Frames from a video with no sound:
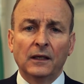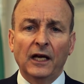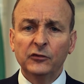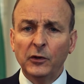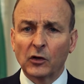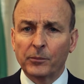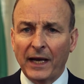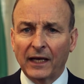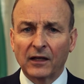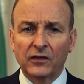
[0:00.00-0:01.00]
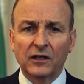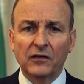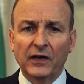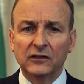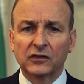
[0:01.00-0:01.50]
As we look back at the
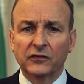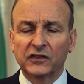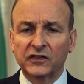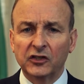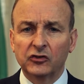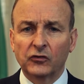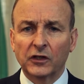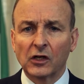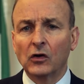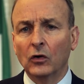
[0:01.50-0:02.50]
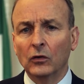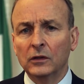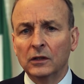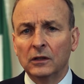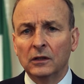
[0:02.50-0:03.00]
events of a century ago,
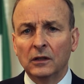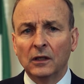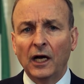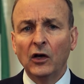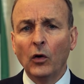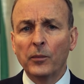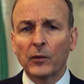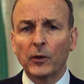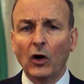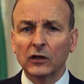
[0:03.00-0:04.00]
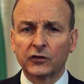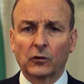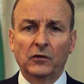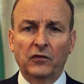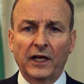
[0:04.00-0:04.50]
I hope that we also
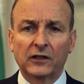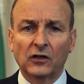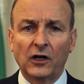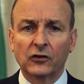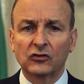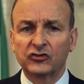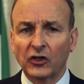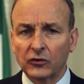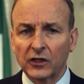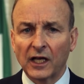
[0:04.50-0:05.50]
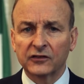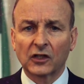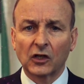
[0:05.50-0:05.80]
reflect on our journey as a